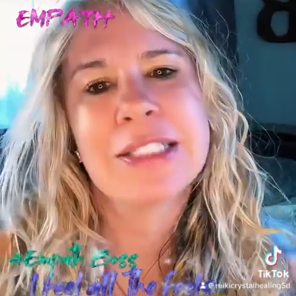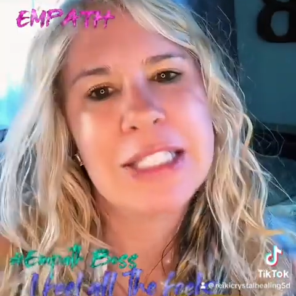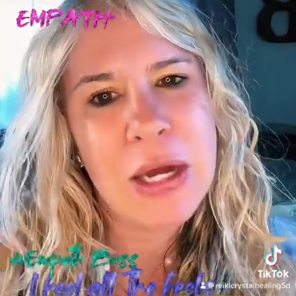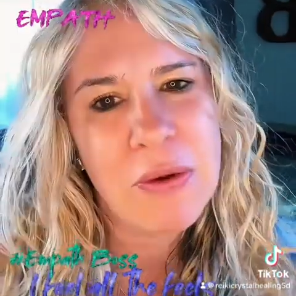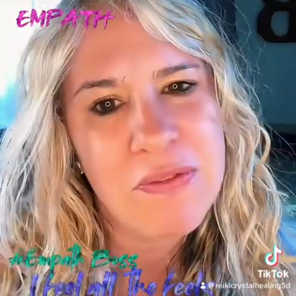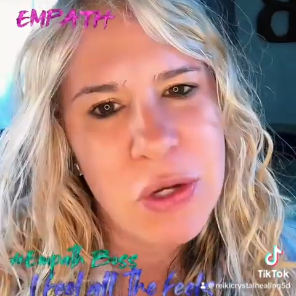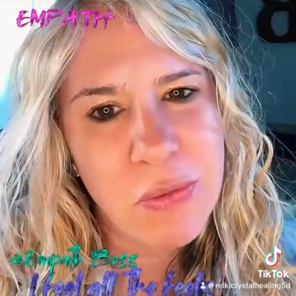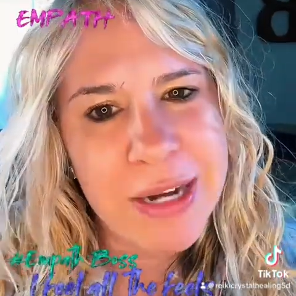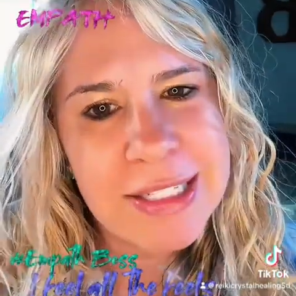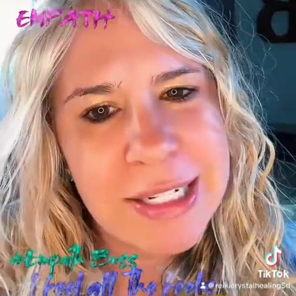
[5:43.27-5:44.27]
So if you
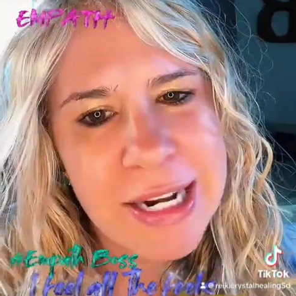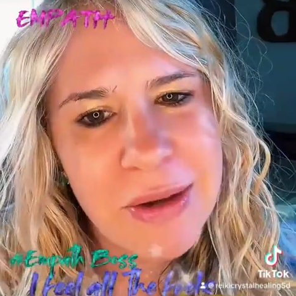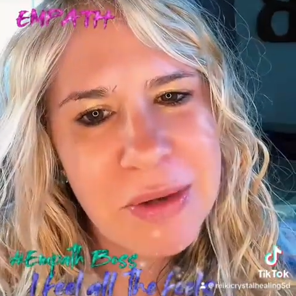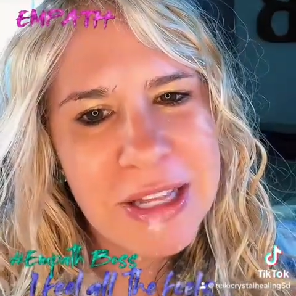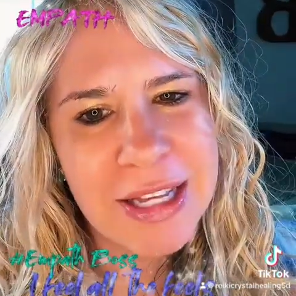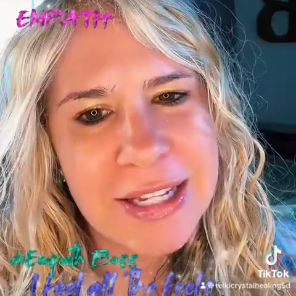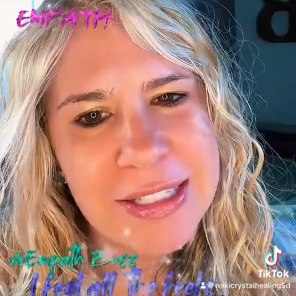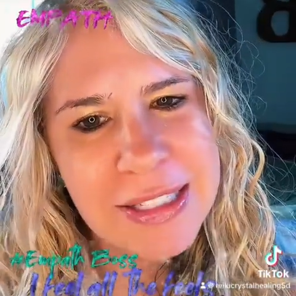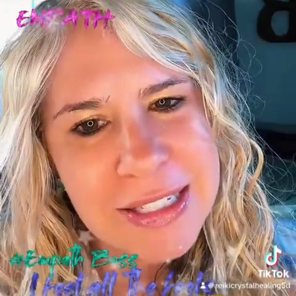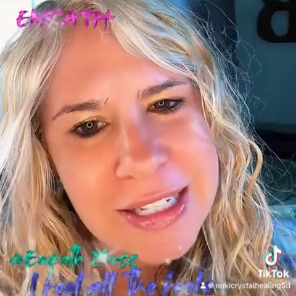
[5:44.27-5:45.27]
resonate with
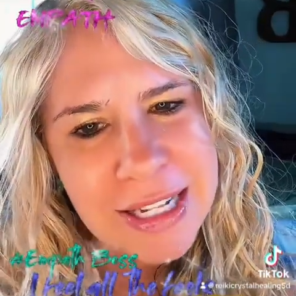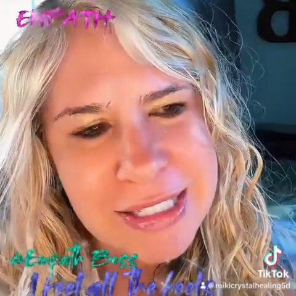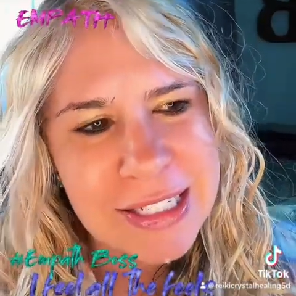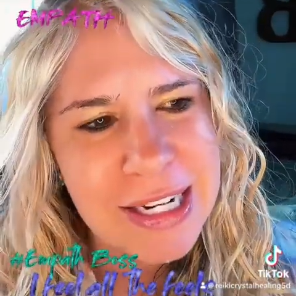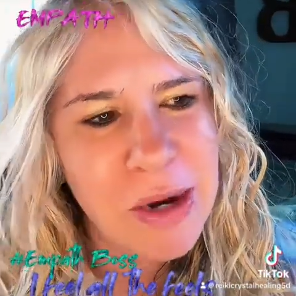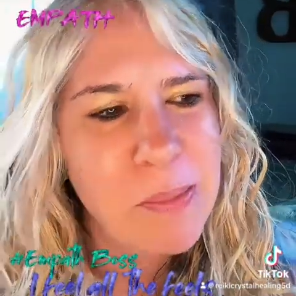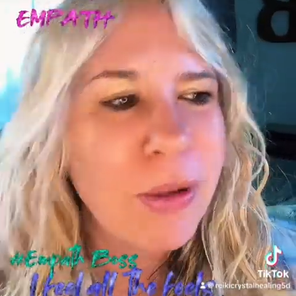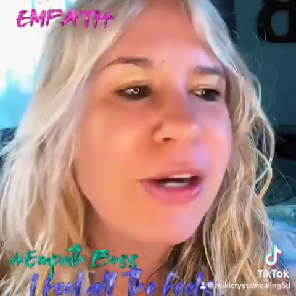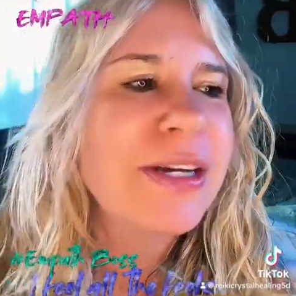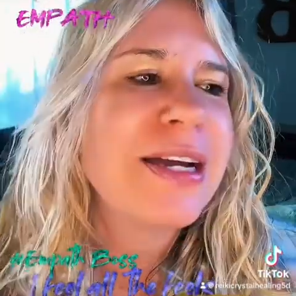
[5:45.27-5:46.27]
this, this is our
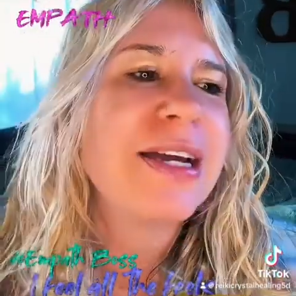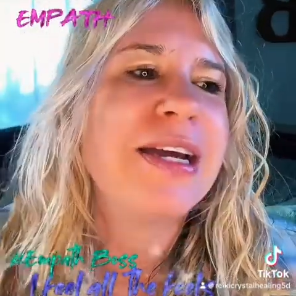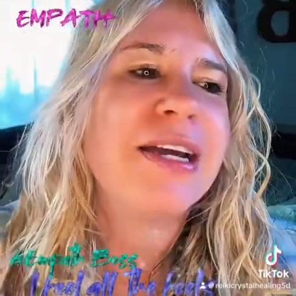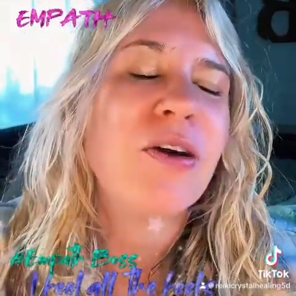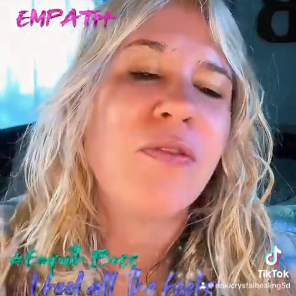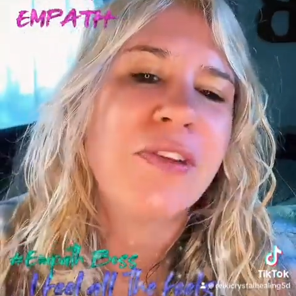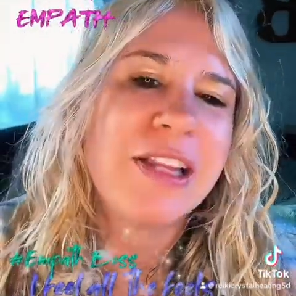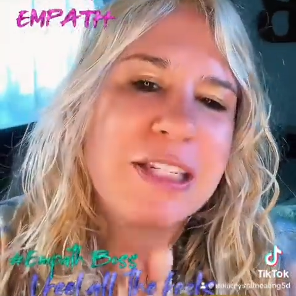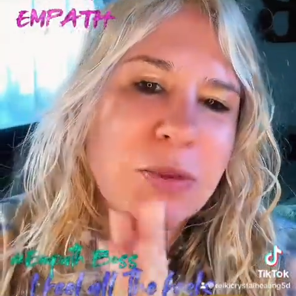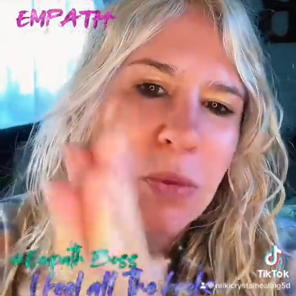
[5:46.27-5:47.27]
book, and
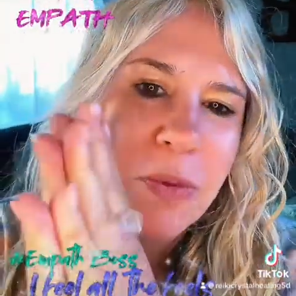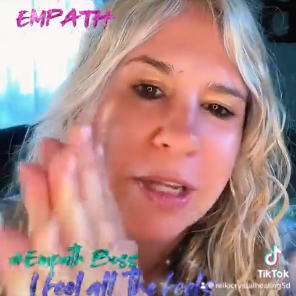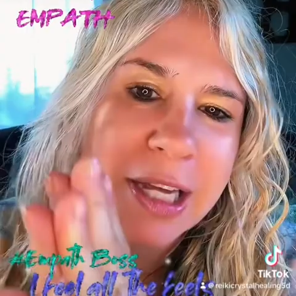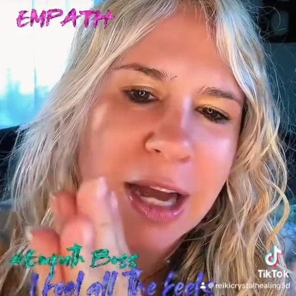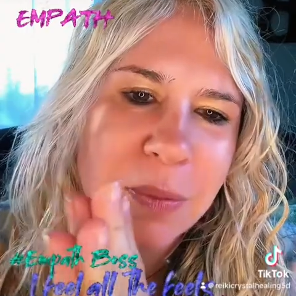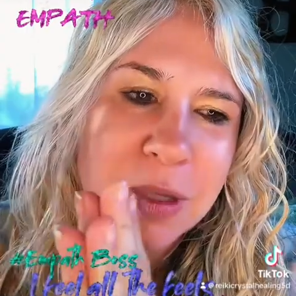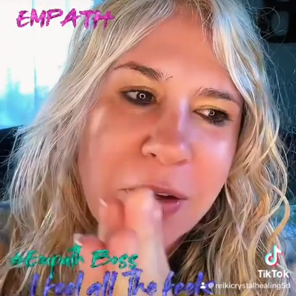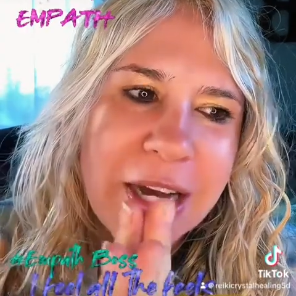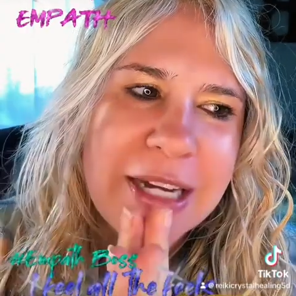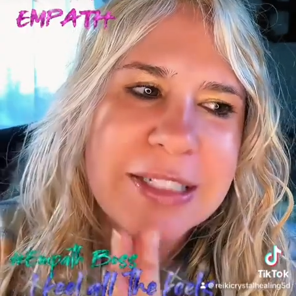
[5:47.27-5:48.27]
hopefully this will really help you
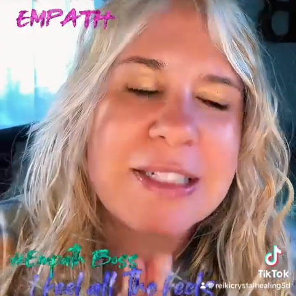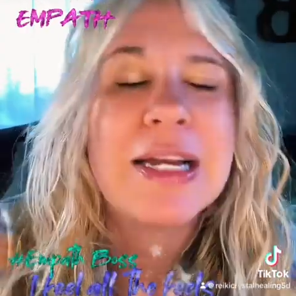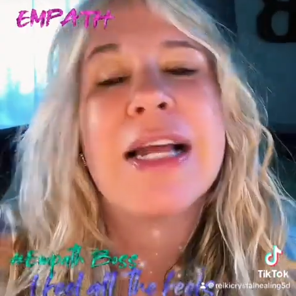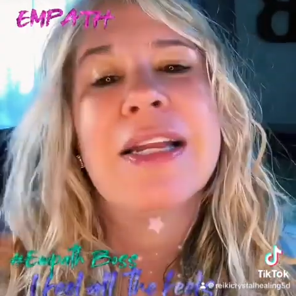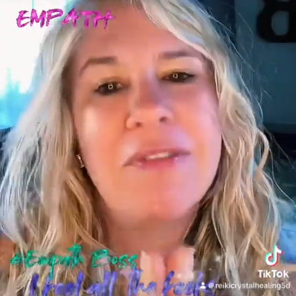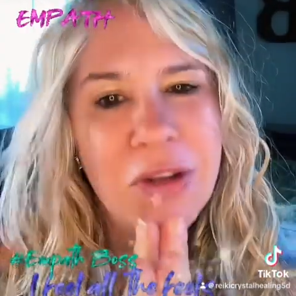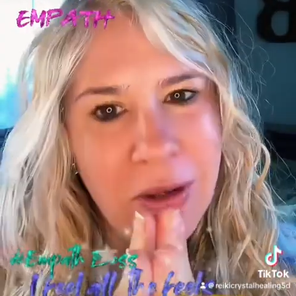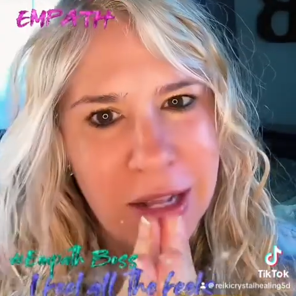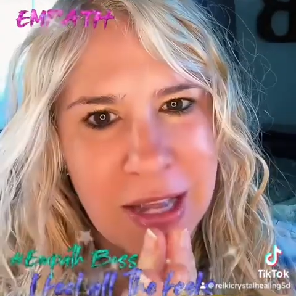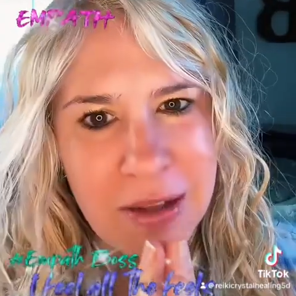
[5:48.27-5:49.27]
guys. I love you
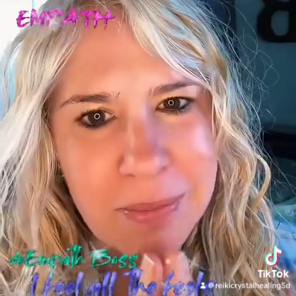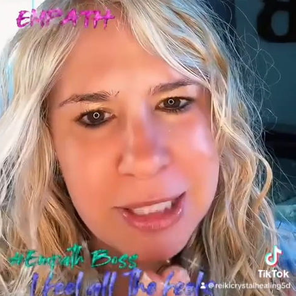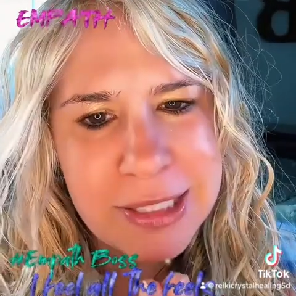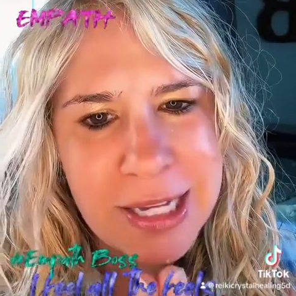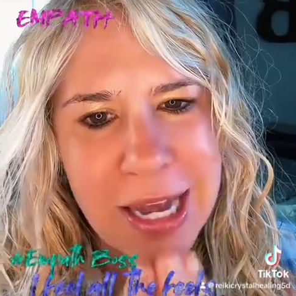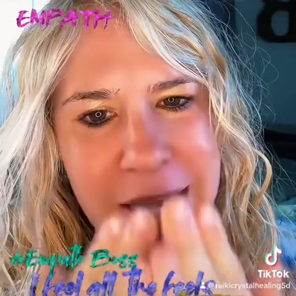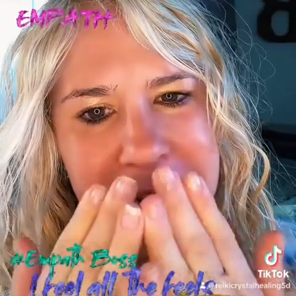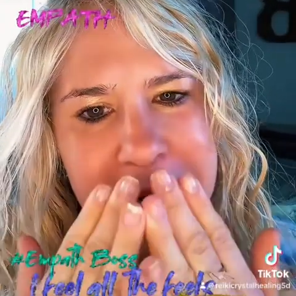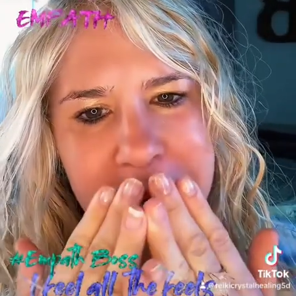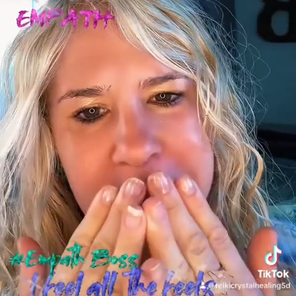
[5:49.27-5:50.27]
all. Have a blessed day,
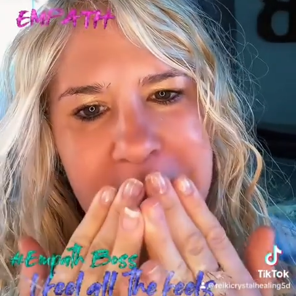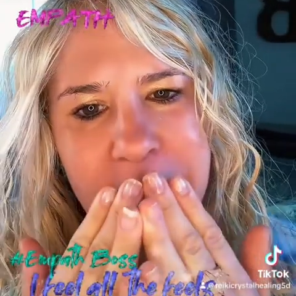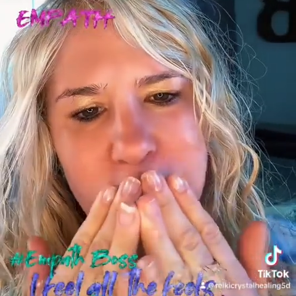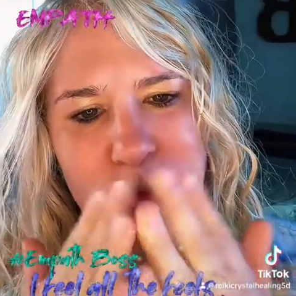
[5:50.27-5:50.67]
and namaste.